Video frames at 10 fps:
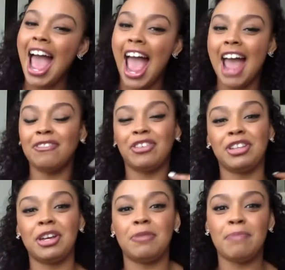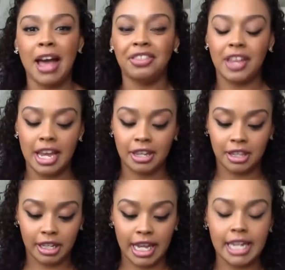And for the method,
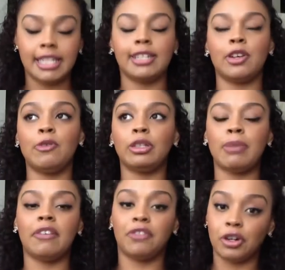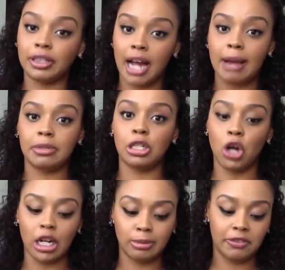the lady says it was my first time. She
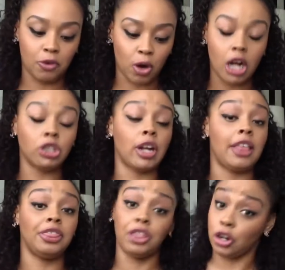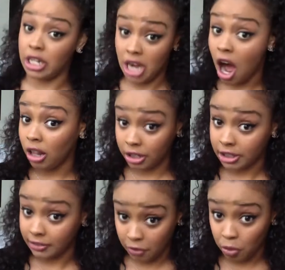charged me
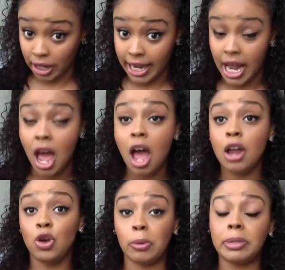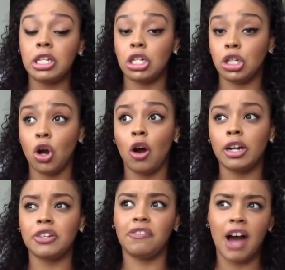$430 for it. Normally she
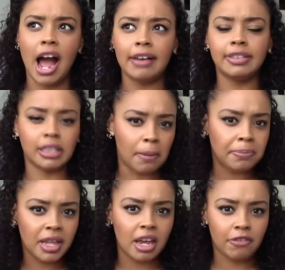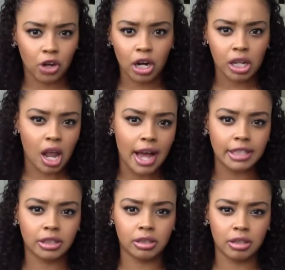charged five something for her
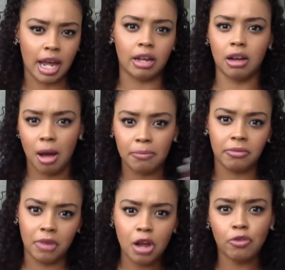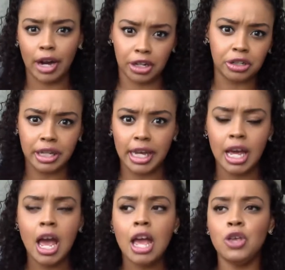clients that come regularly.
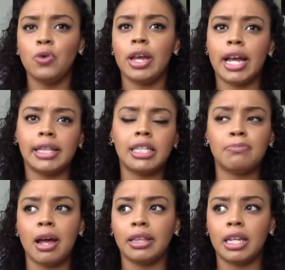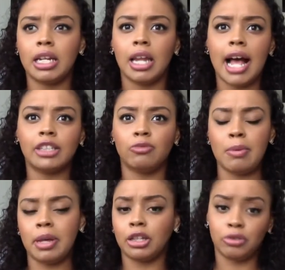You can get this method, it lasts for
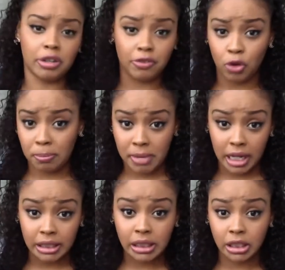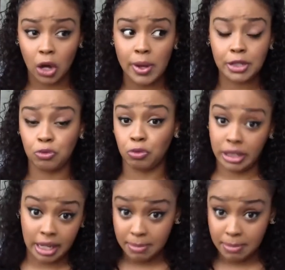maybe like 3 to 4 months, so it's really